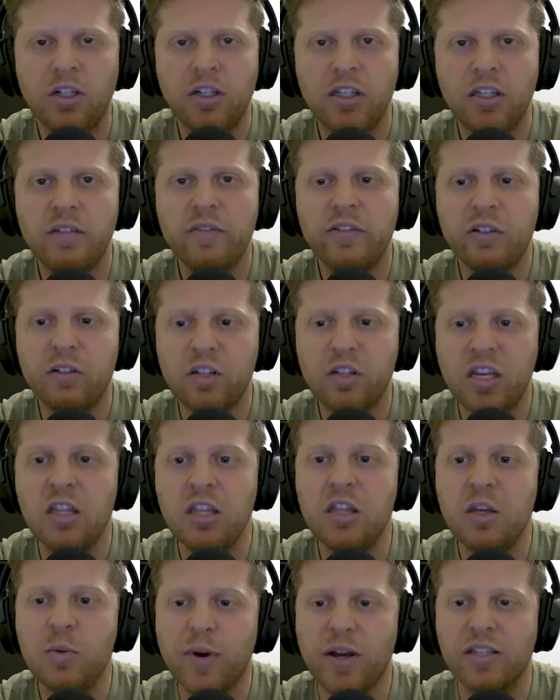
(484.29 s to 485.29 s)
even
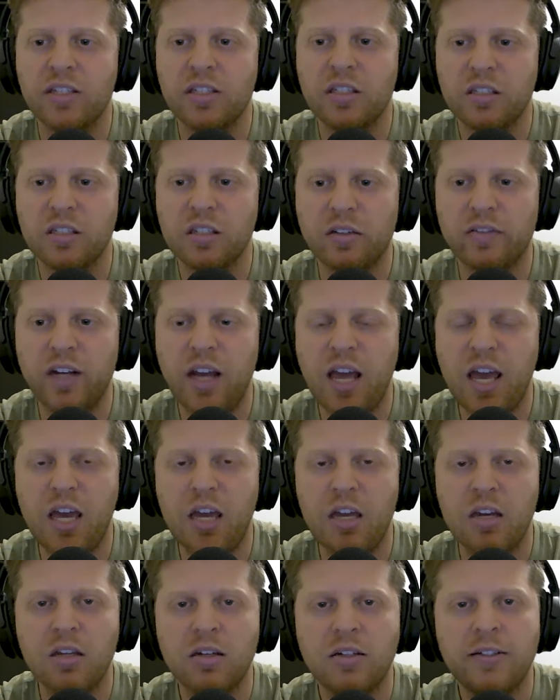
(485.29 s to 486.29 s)
in the presence of an
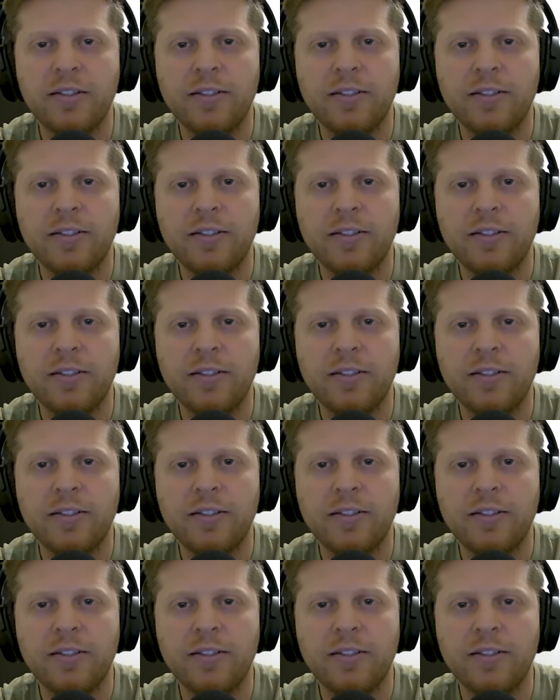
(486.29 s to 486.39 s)
aide.